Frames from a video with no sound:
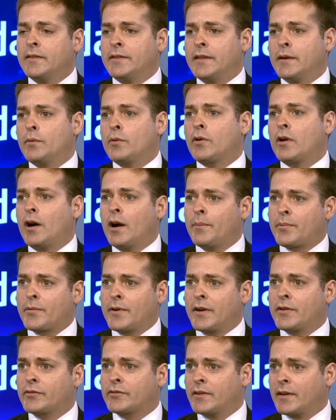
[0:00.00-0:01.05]
They were
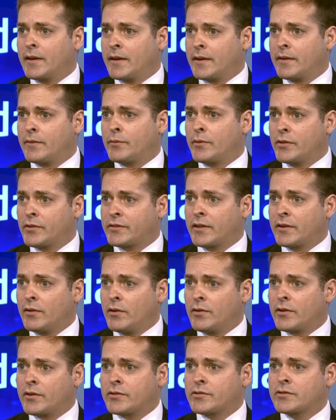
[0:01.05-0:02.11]
operators and real estate
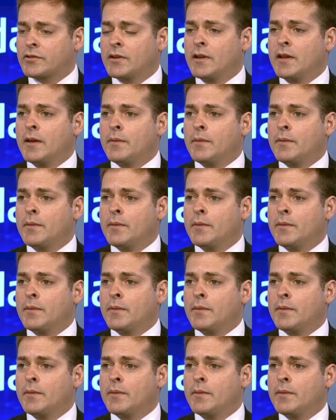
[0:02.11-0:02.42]
owners,